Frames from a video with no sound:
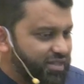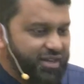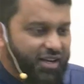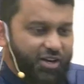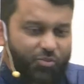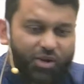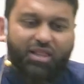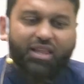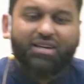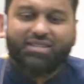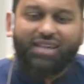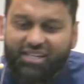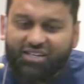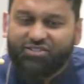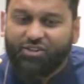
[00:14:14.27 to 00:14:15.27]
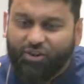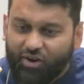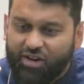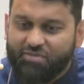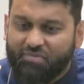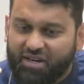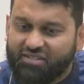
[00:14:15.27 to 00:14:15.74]
he's going to realize, I need to
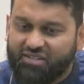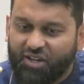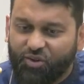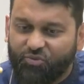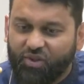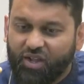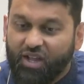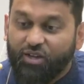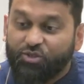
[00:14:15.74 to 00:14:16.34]
correct myself.